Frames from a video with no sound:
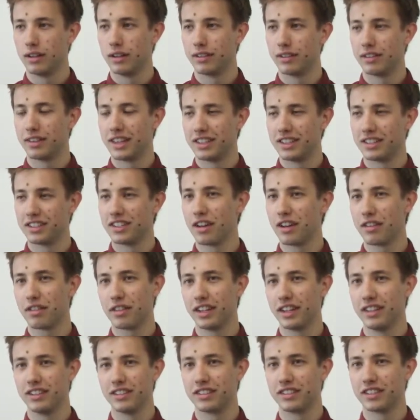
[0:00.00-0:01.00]
there's
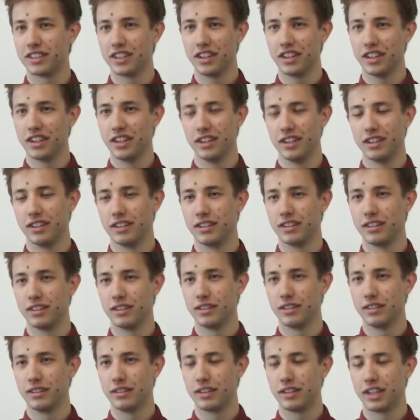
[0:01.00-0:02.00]
nothing that's gonna,
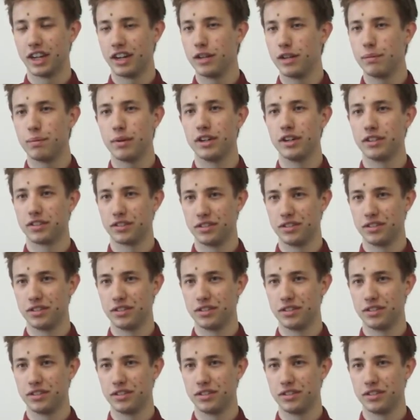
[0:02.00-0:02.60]
the only person